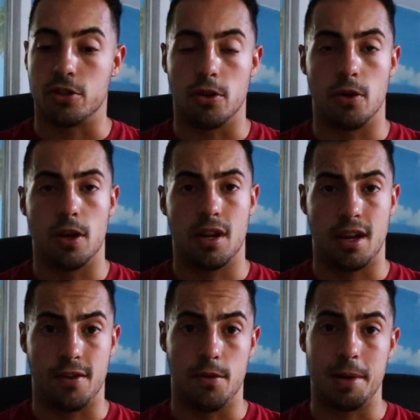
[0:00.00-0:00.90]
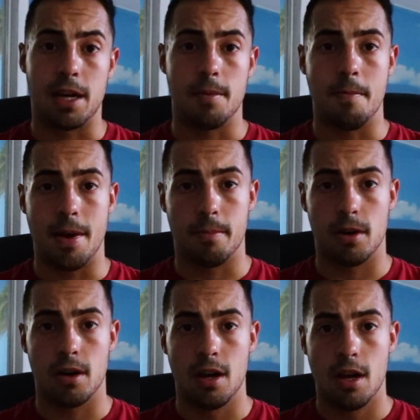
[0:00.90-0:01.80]
So if you become a
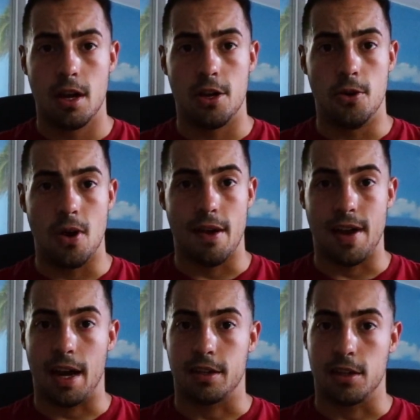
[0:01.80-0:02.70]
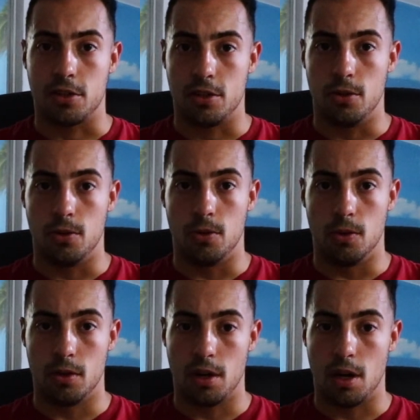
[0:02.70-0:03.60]
member, you have access
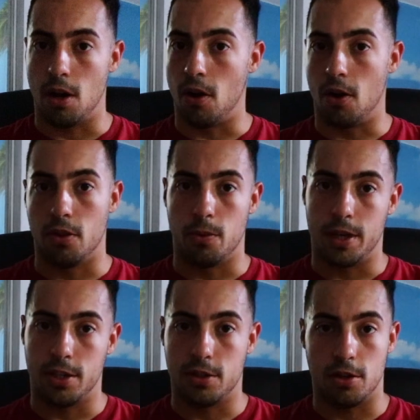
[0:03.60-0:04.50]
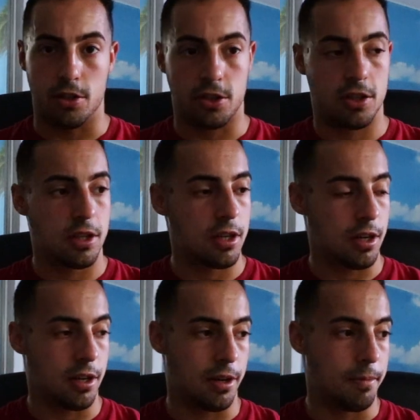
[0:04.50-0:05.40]
to all the research
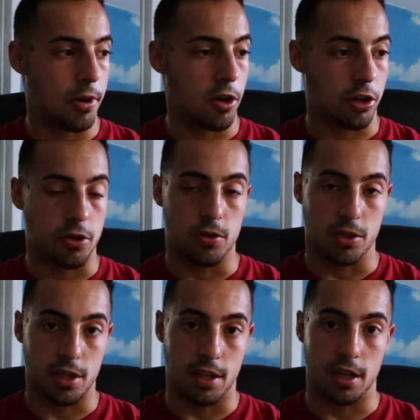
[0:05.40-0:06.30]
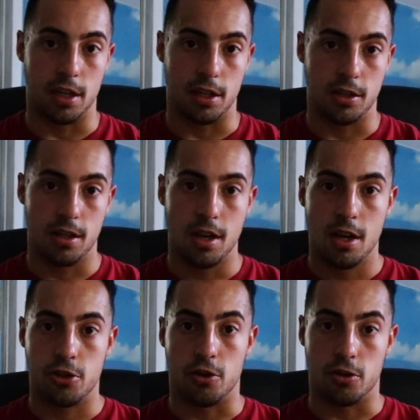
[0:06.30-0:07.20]
articles in the
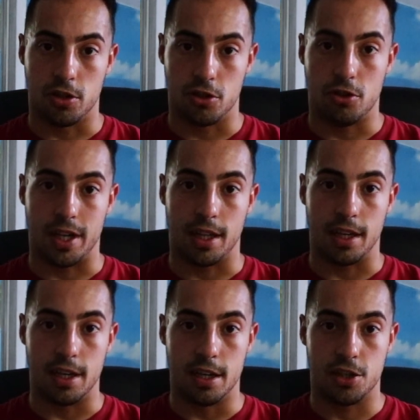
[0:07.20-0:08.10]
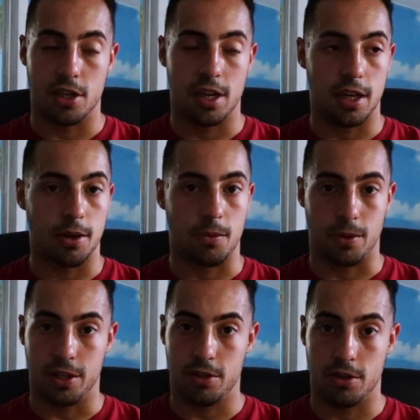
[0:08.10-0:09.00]
journals of strength and conditioning
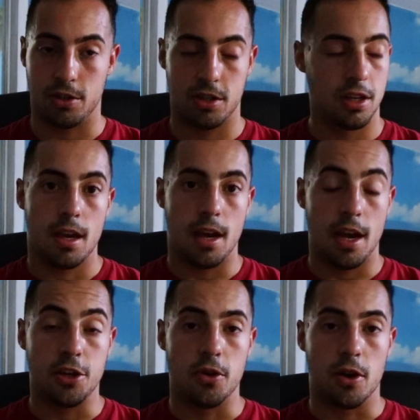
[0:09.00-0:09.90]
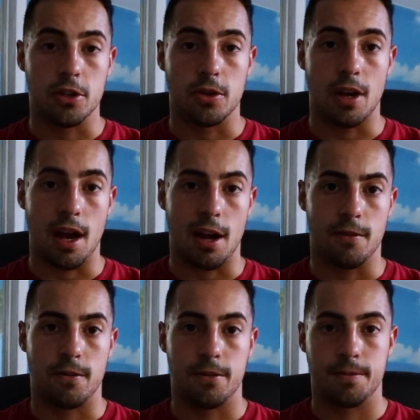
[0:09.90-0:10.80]
research, and you also
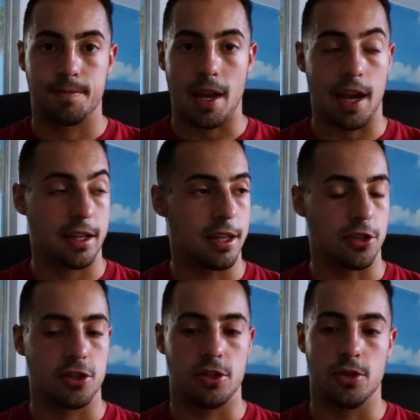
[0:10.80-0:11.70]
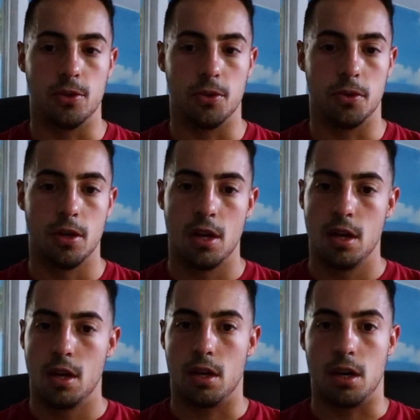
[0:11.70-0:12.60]
have access to
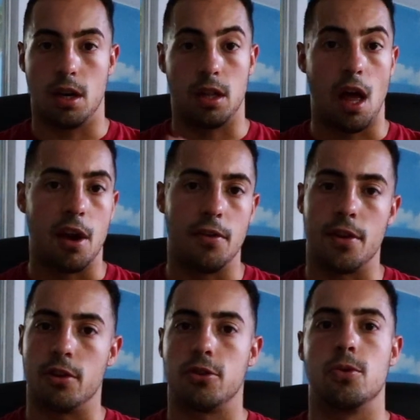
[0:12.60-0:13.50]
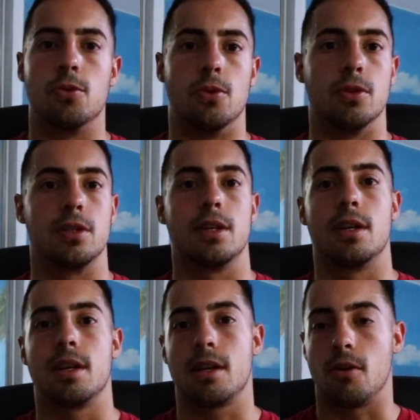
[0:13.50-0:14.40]
a lot of other tools
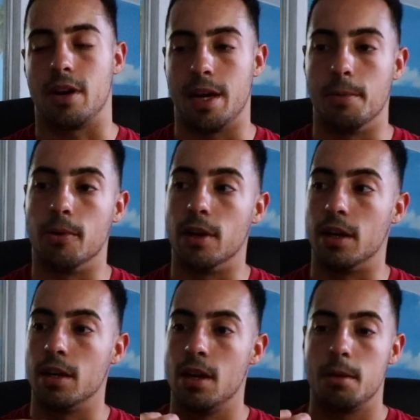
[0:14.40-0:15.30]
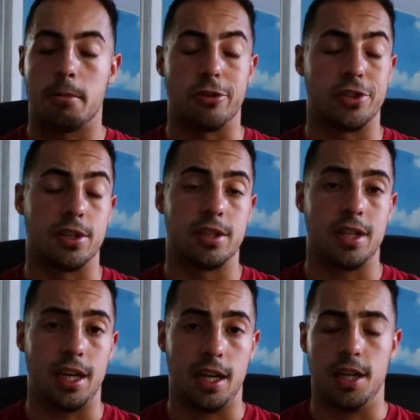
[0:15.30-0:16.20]
and are able to purchase
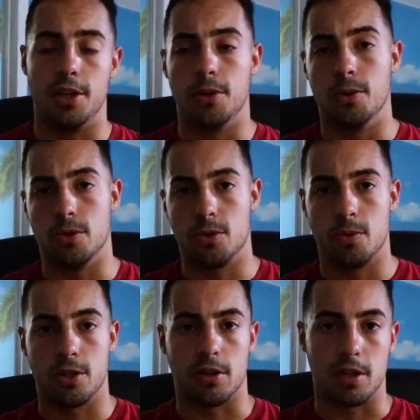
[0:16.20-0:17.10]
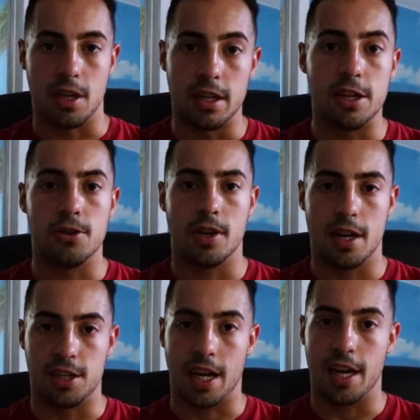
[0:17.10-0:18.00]
CEUs, which are continuing
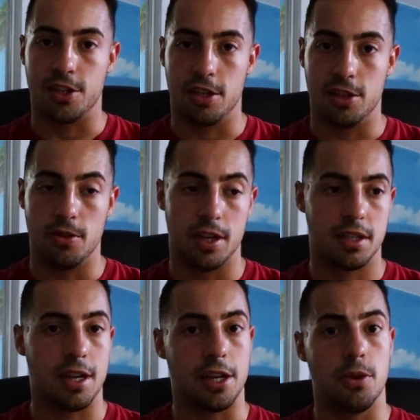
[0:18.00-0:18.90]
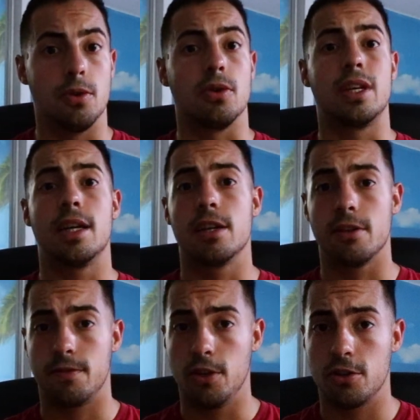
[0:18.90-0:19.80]
education units that you will need in the
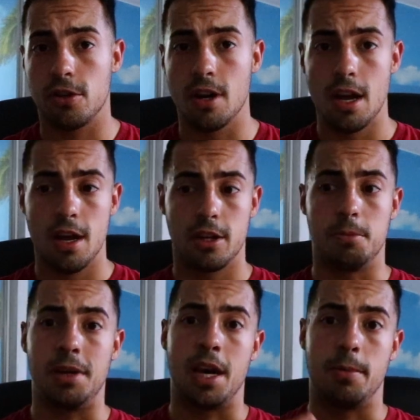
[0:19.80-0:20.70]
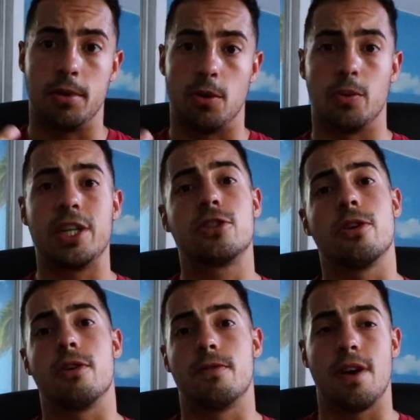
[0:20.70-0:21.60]
future to be able to
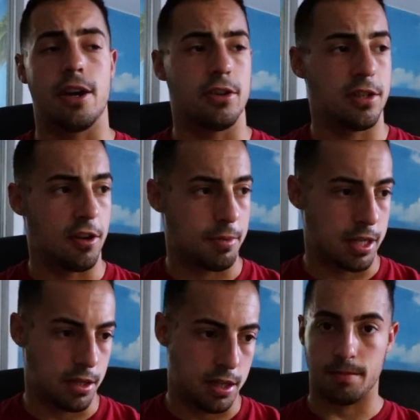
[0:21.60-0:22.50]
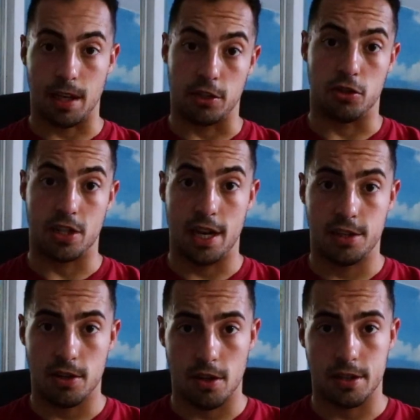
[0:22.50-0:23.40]
recertify yourself, because things are
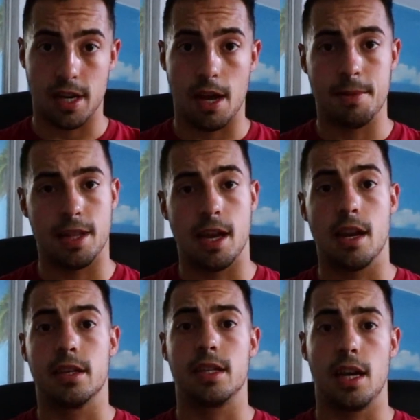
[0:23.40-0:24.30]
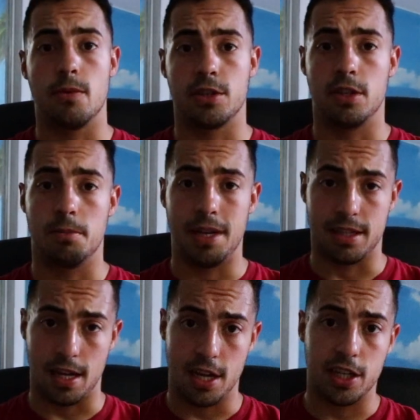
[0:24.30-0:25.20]
changing all the time, and the NSCA wants you to be
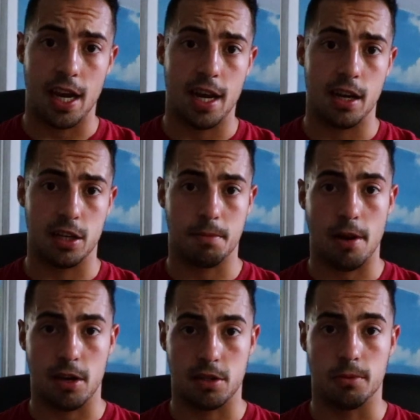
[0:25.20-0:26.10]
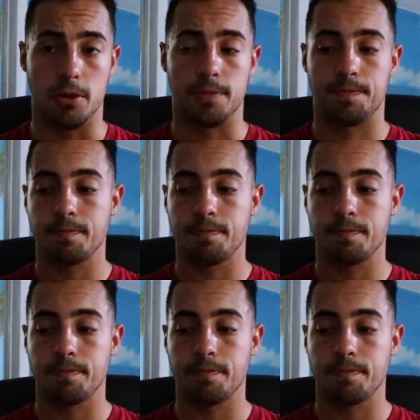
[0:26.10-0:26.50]
as educated as possible